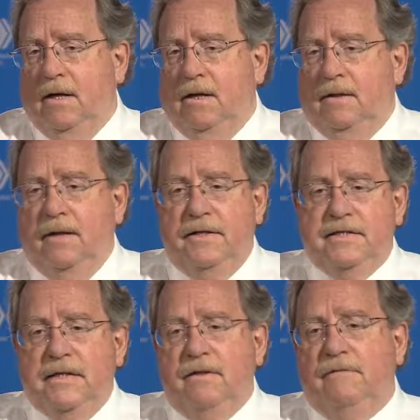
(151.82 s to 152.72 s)
Now, these
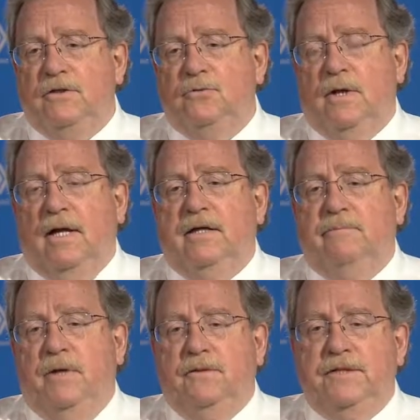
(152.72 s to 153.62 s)
individual
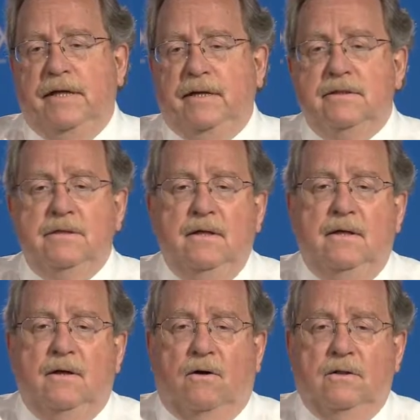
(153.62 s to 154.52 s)
glycoproteins
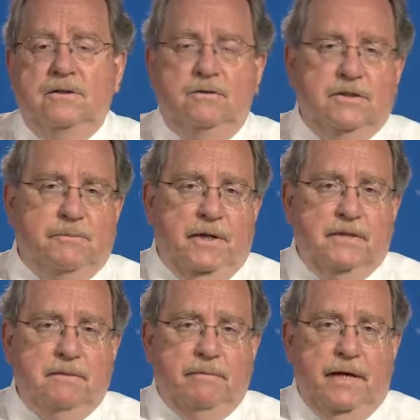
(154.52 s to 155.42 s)
are also
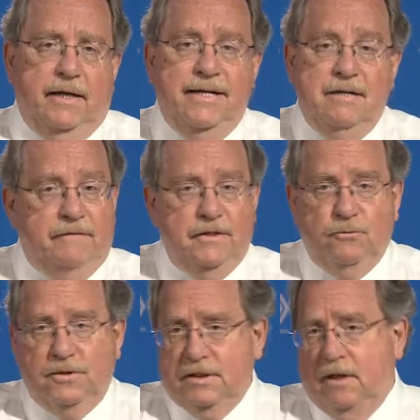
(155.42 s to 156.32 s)
expressed by
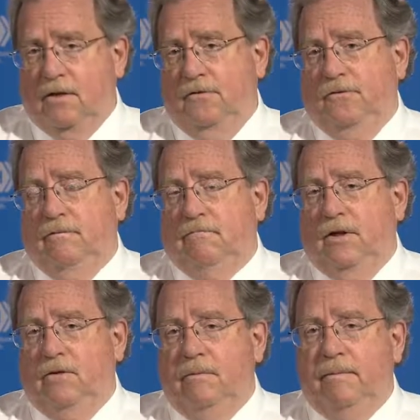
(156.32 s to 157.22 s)
individual cells. The
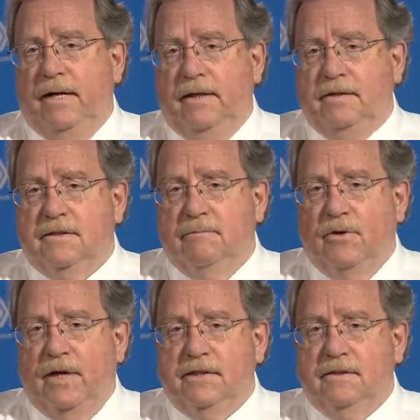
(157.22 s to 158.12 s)
human body is
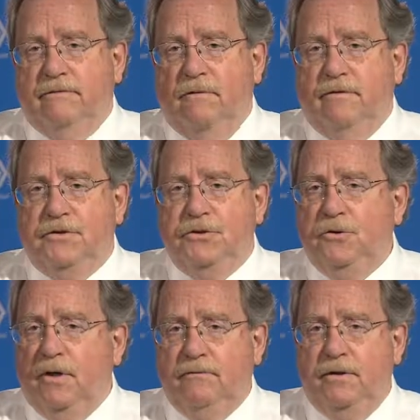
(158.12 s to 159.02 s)
comprised of over
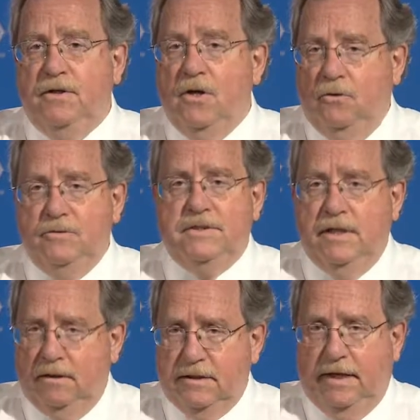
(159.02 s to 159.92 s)
200 known
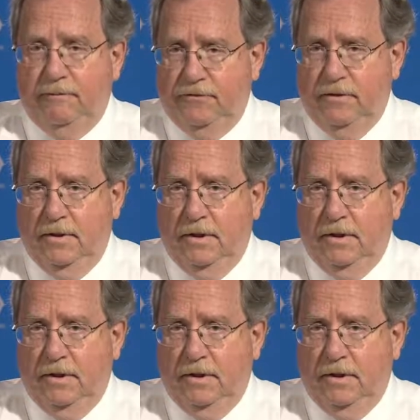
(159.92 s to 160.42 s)
cell types.